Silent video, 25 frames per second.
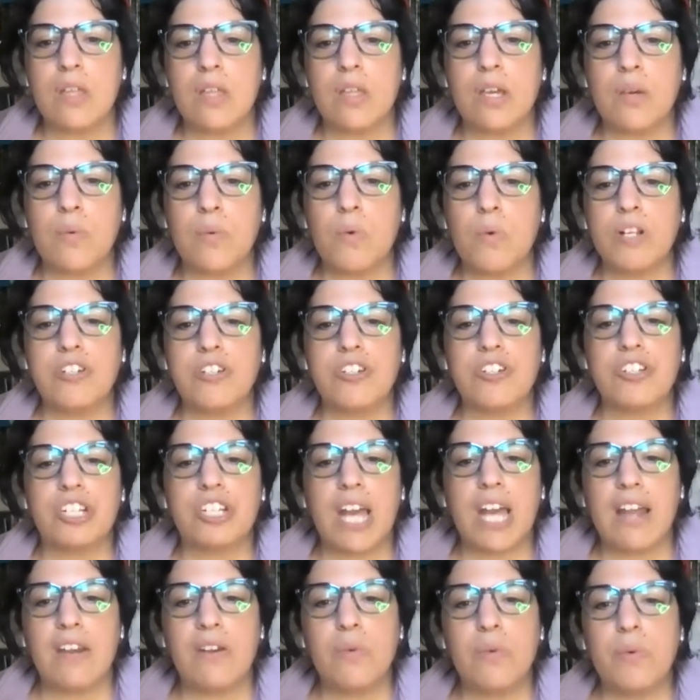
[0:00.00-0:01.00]
Like, what
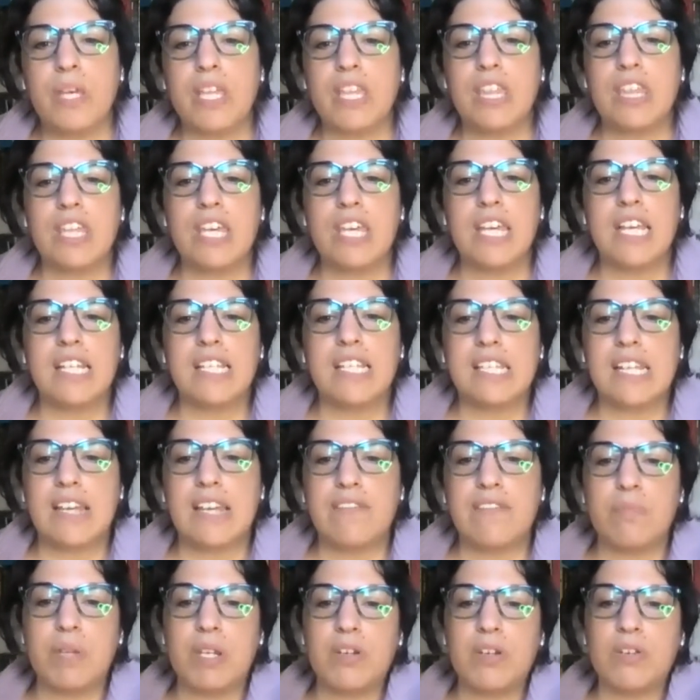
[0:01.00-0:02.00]
shadowy things
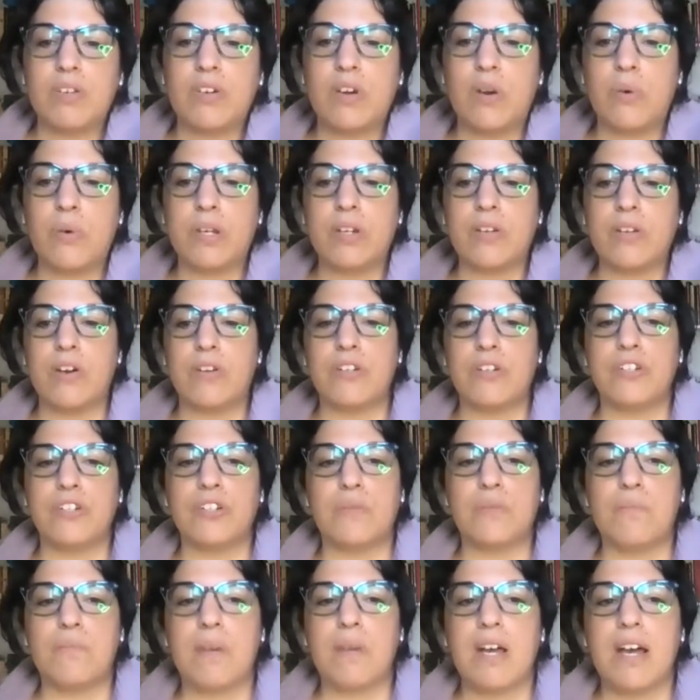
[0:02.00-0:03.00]
have been going on in
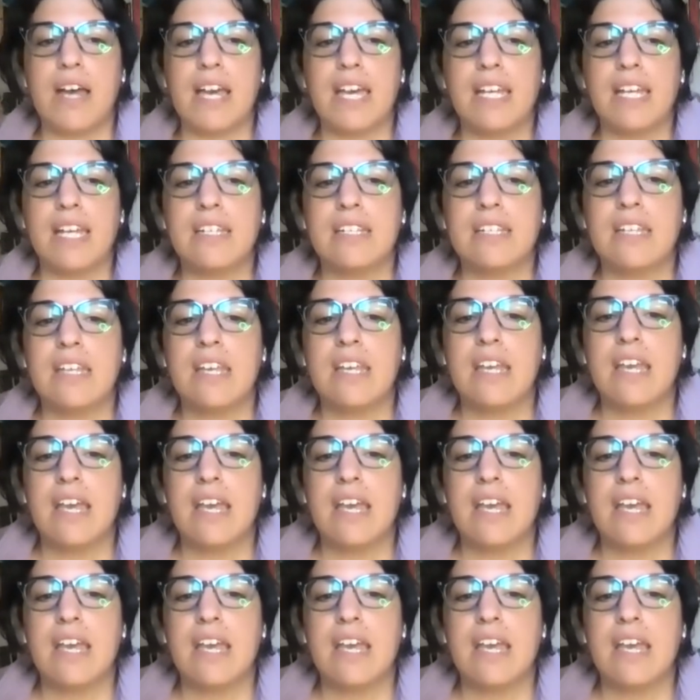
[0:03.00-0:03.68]
your mind?